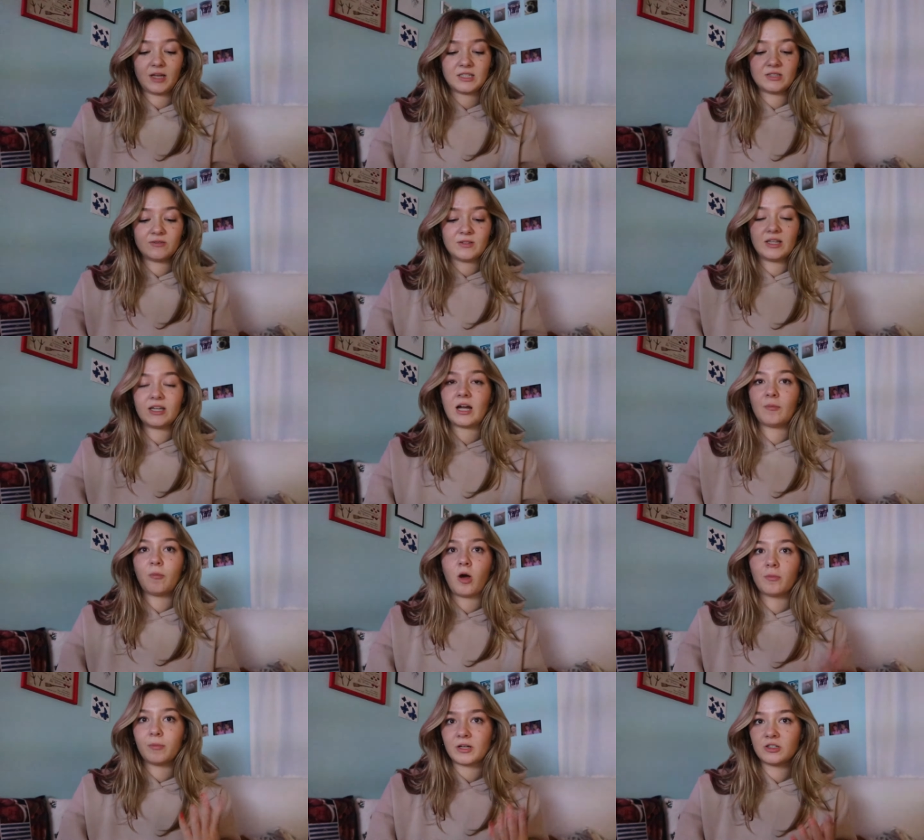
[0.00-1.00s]
I just feel like I'm
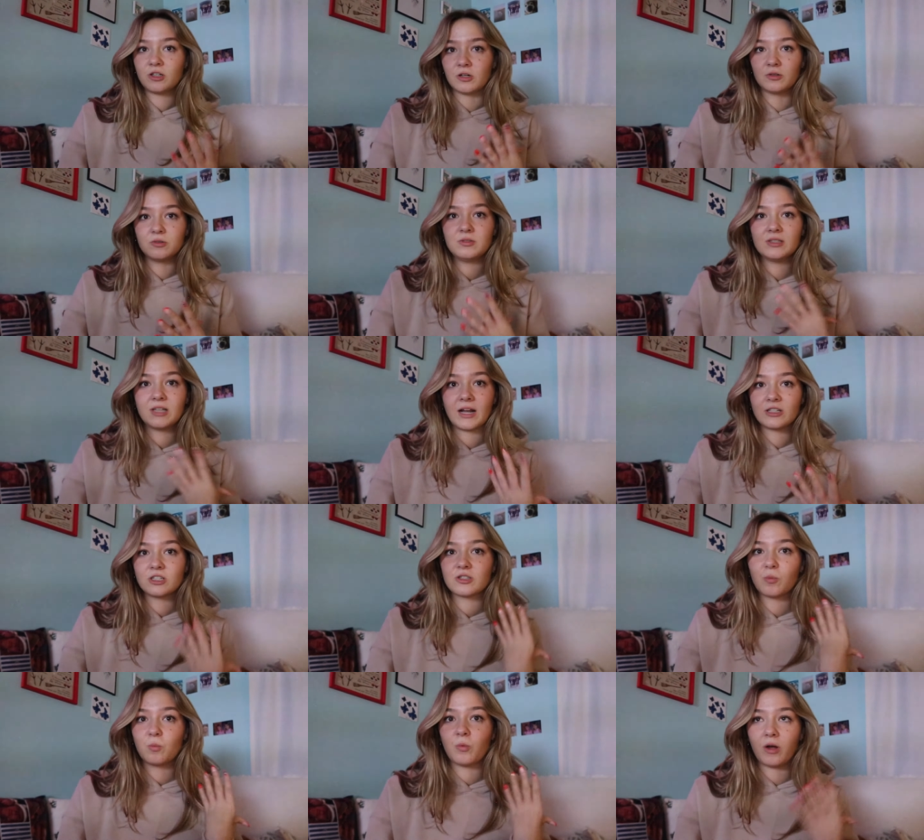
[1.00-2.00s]
on my toes, and I
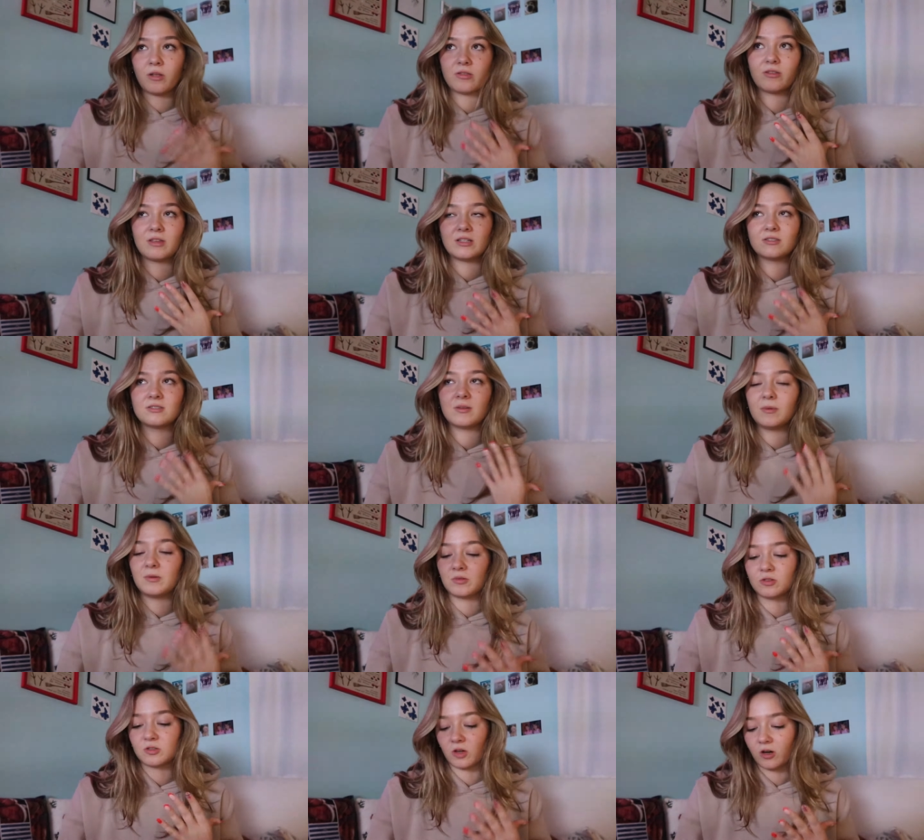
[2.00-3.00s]
just want things to be
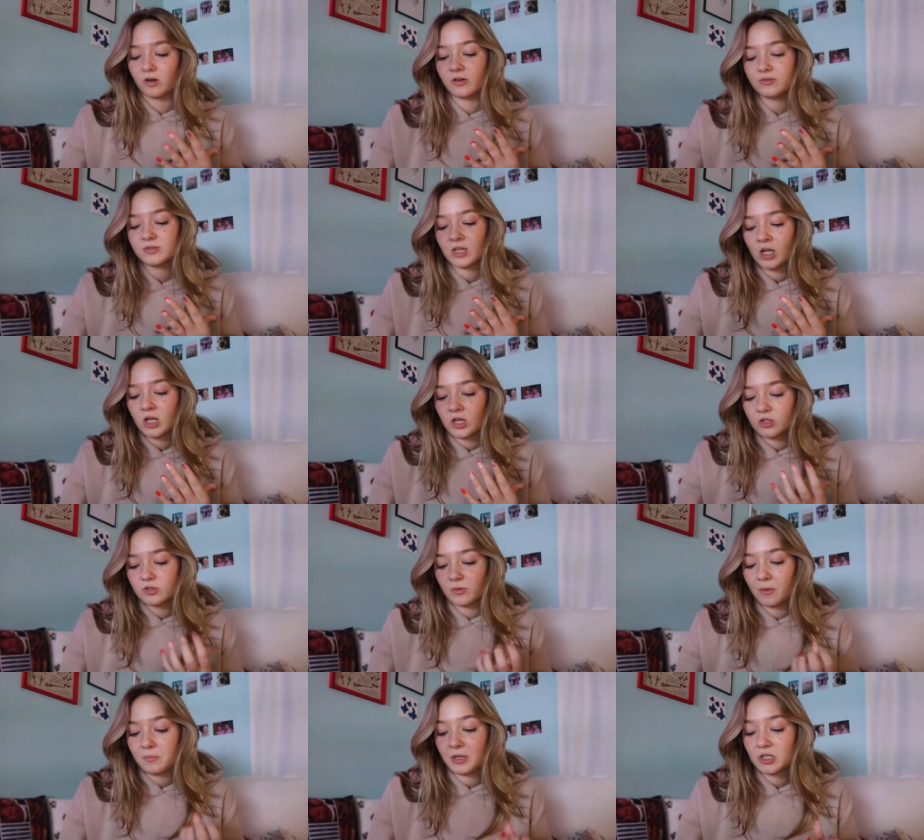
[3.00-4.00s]
resolved.
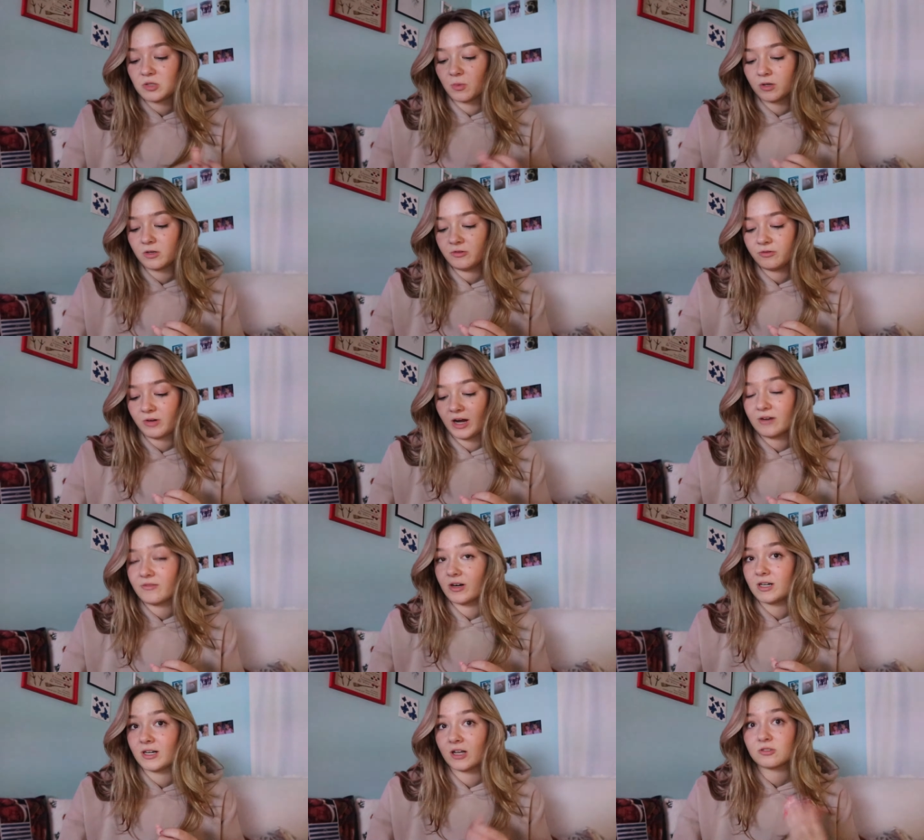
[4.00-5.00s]
So I'm on page one oh five
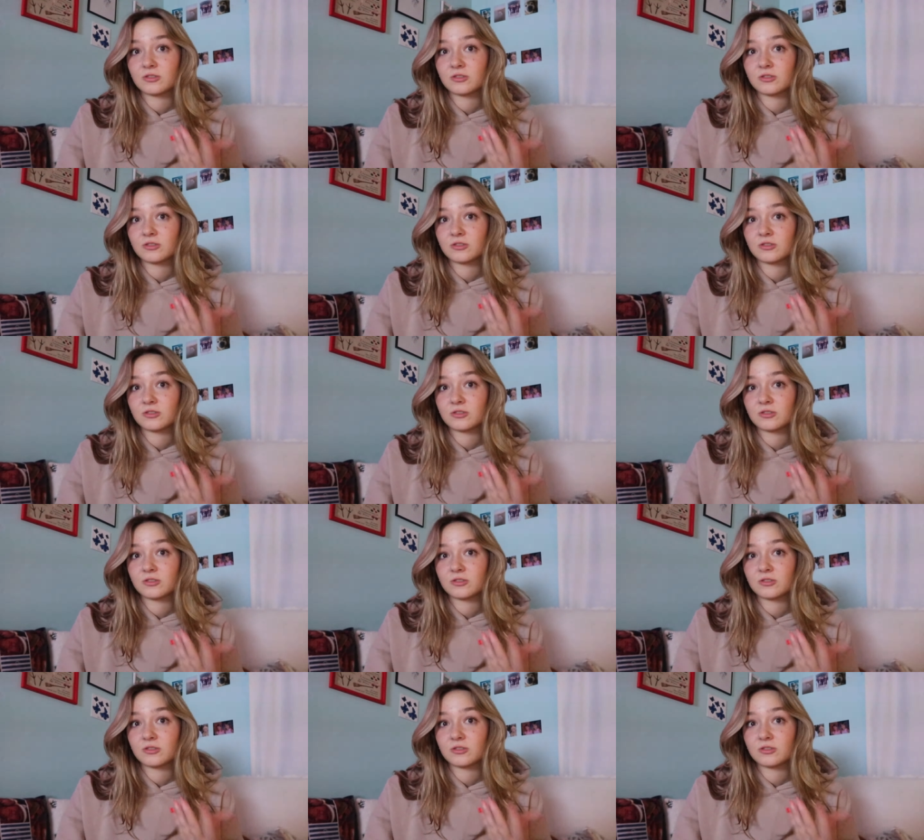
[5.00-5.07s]
right now.